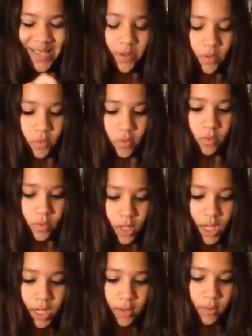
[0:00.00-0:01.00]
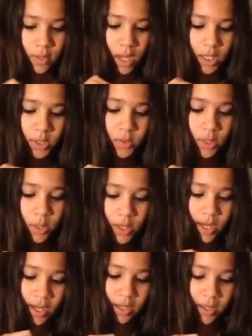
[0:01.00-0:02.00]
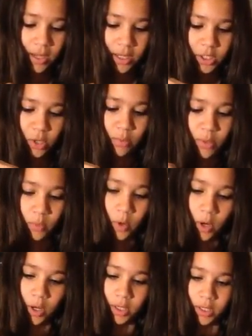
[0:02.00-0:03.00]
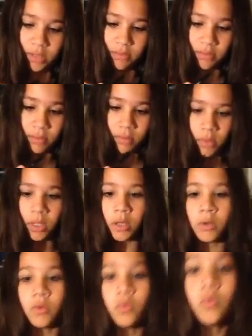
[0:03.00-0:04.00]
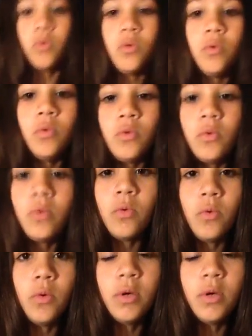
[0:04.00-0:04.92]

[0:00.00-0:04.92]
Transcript: Oh, I know. Not now. I just want to look at it. Show him the wand. Ooh.